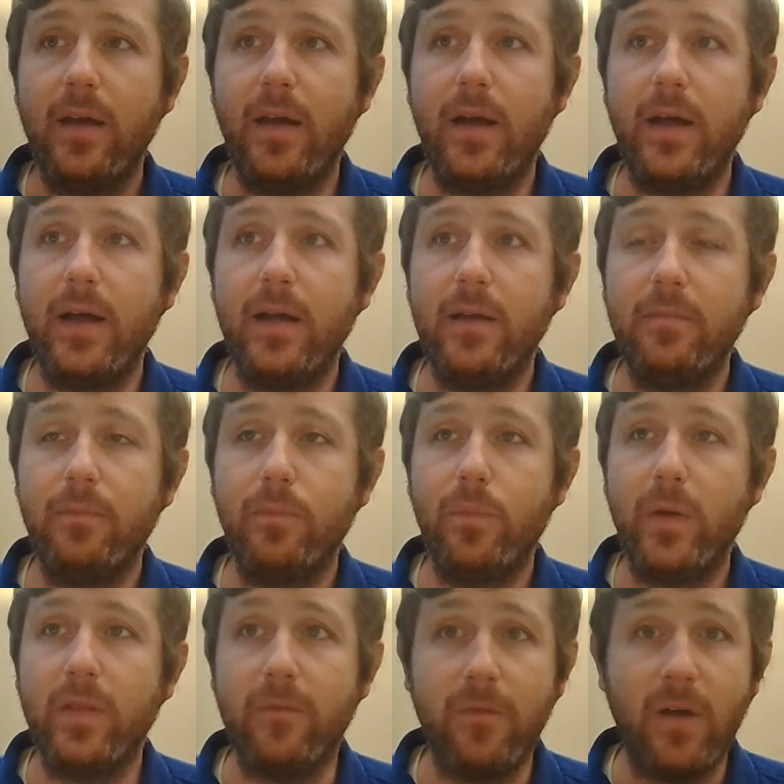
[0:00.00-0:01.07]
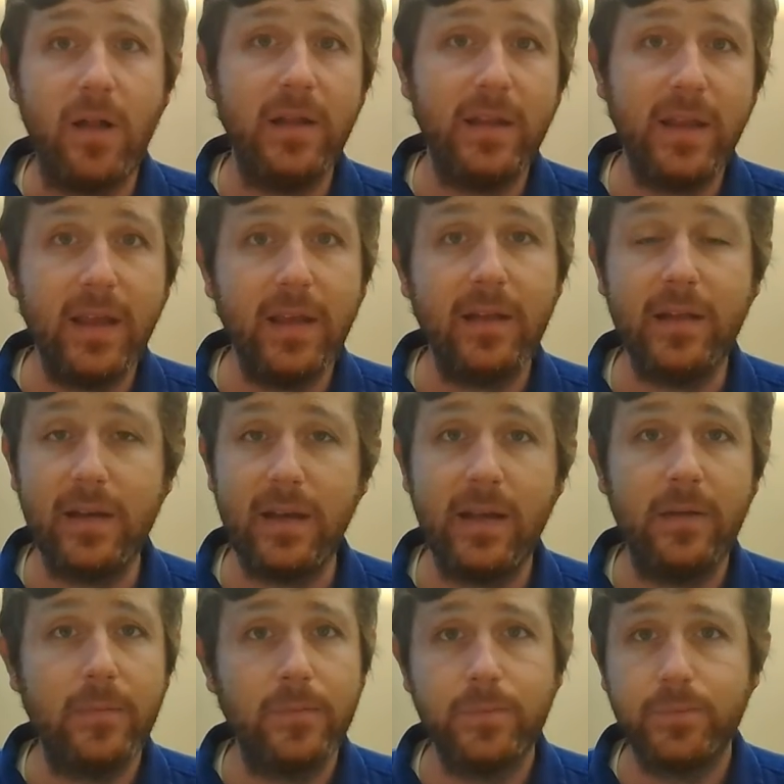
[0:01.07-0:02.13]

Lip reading: But the volatility,